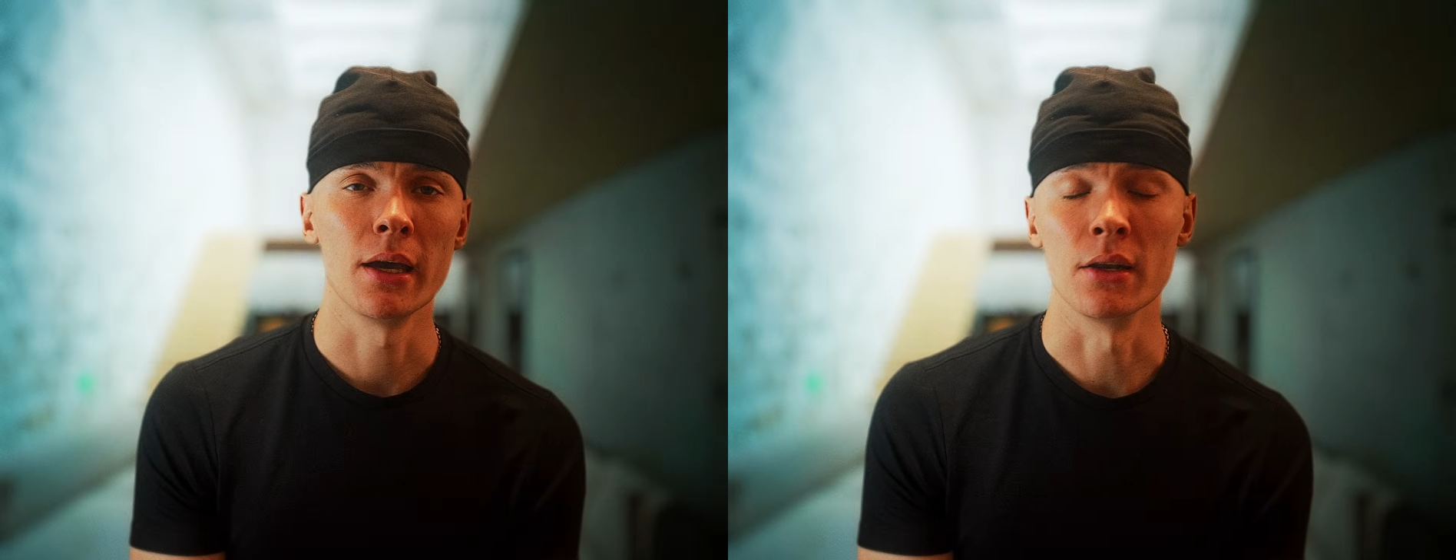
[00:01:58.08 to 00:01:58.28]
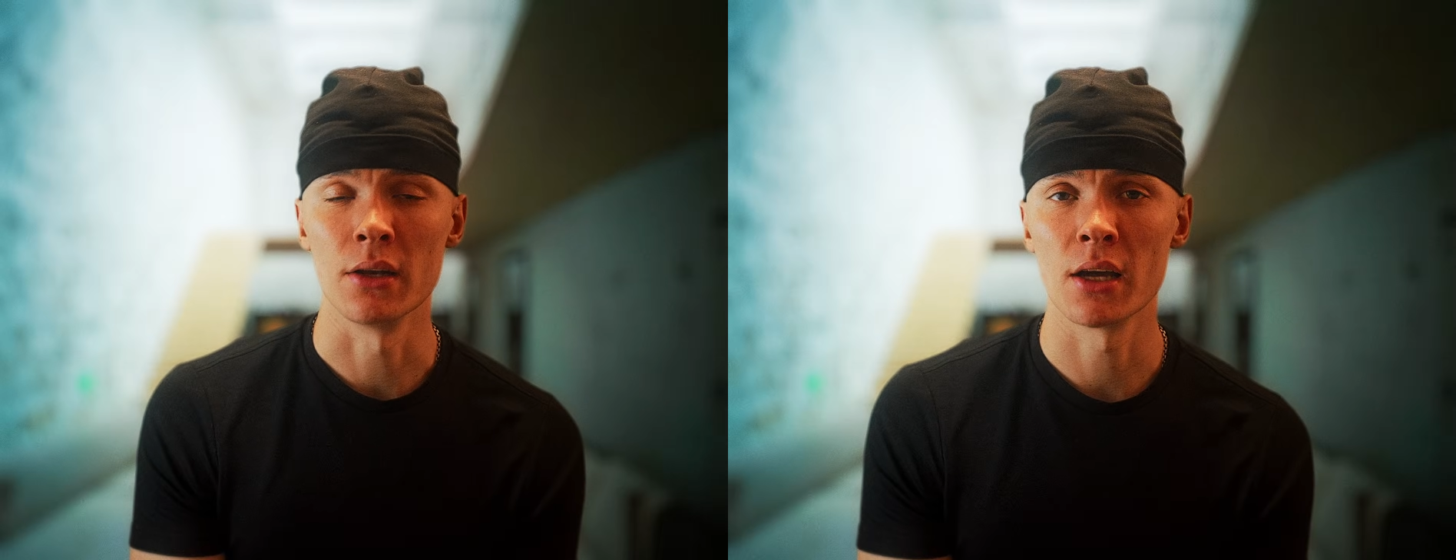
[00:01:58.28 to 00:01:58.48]

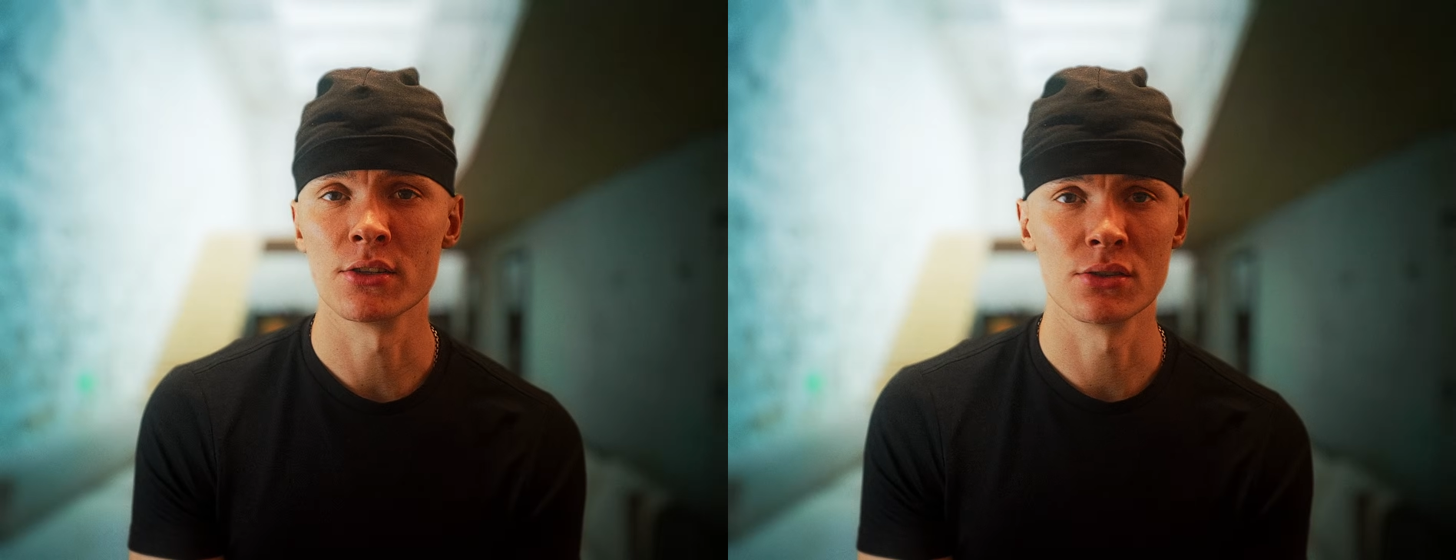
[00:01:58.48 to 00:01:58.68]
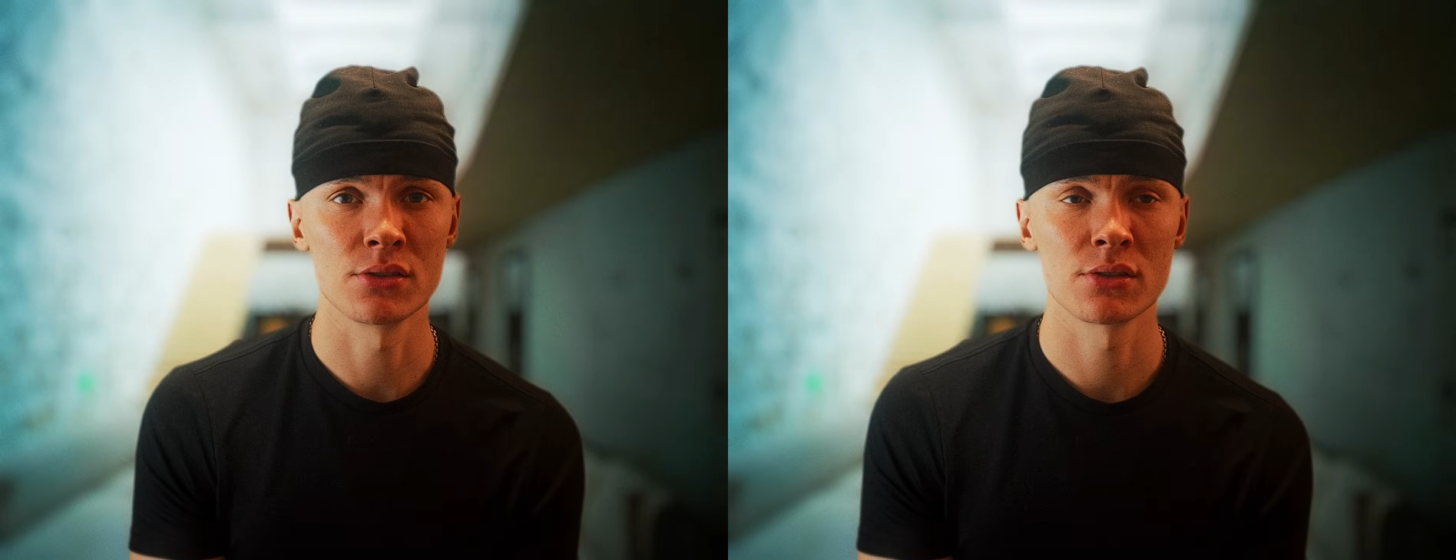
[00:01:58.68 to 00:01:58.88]
and
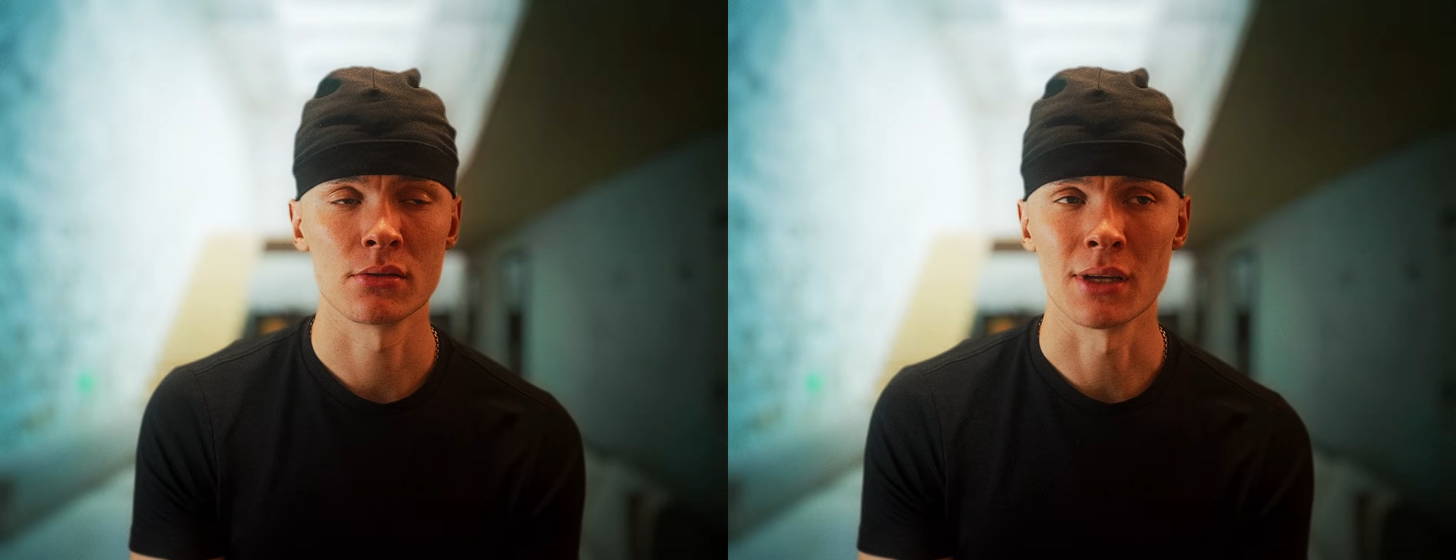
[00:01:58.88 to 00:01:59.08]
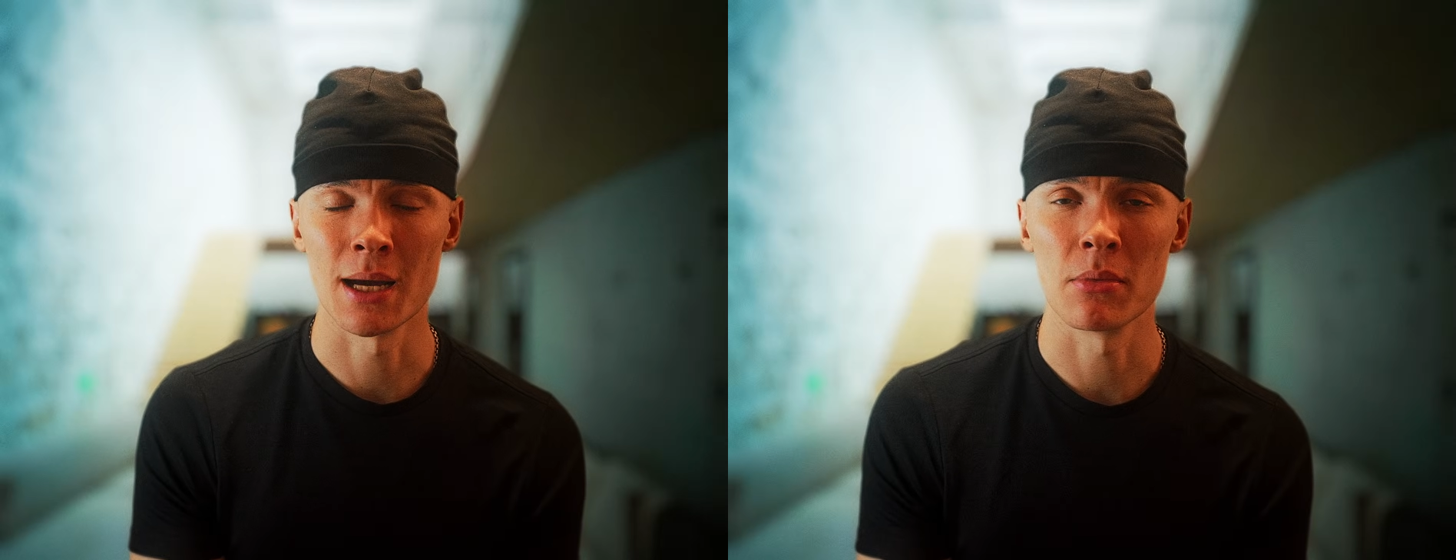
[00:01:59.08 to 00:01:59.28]
not
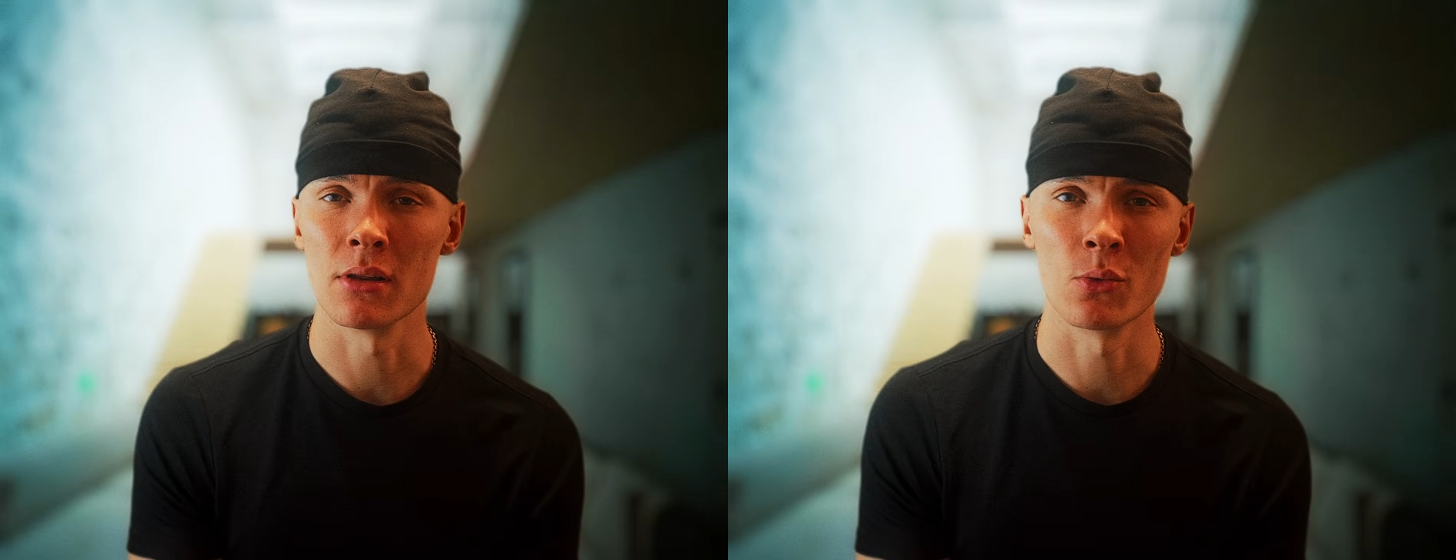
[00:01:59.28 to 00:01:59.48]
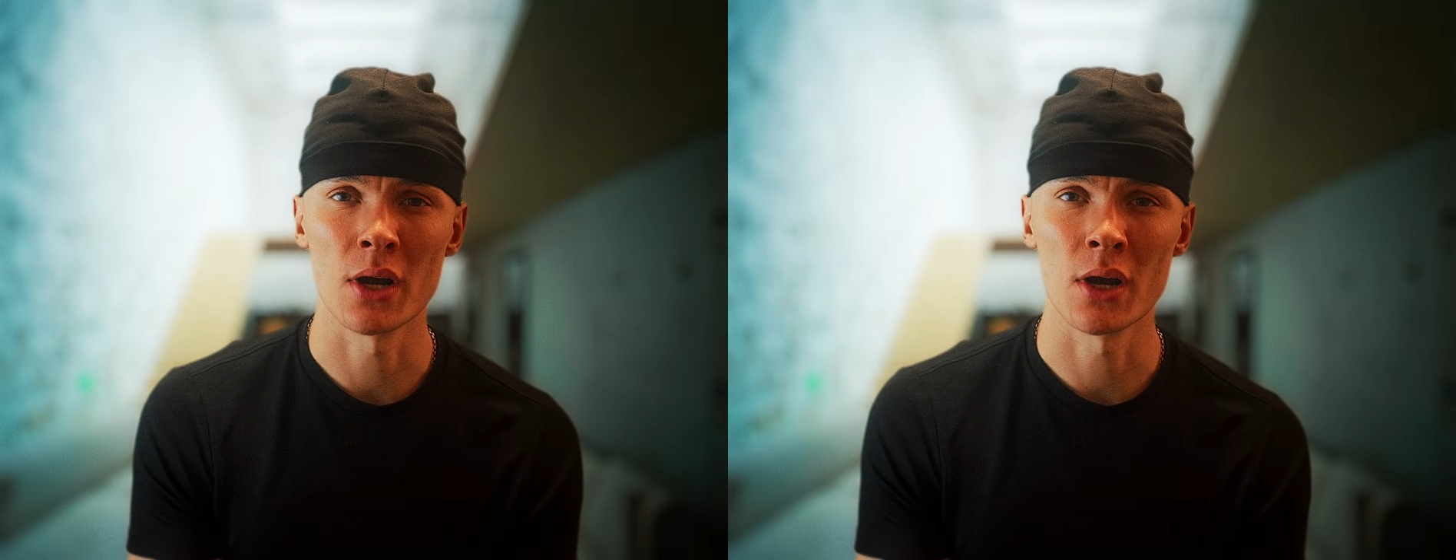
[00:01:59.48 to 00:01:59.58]
just gamble